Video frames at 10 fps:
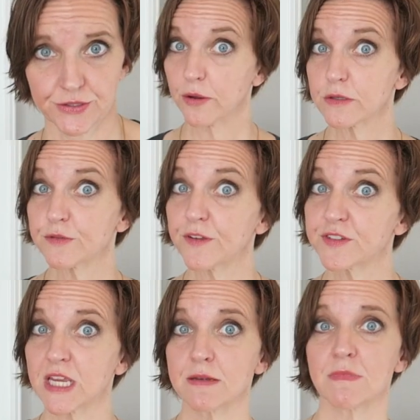Those
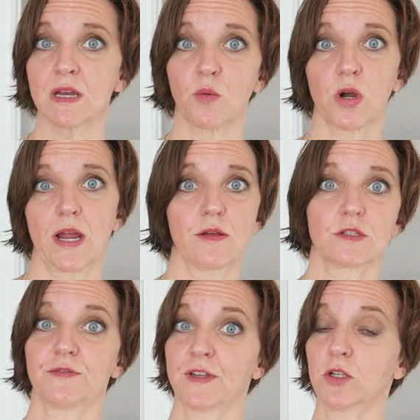15-minute
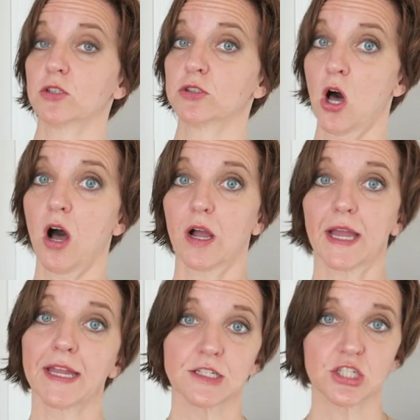workouts feel
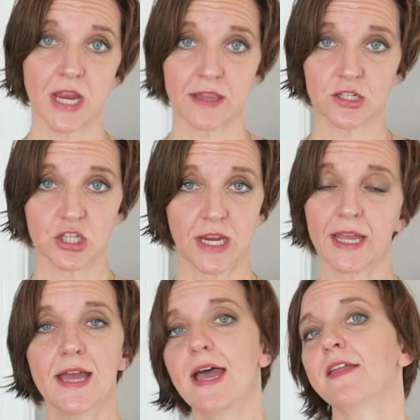long and challenging,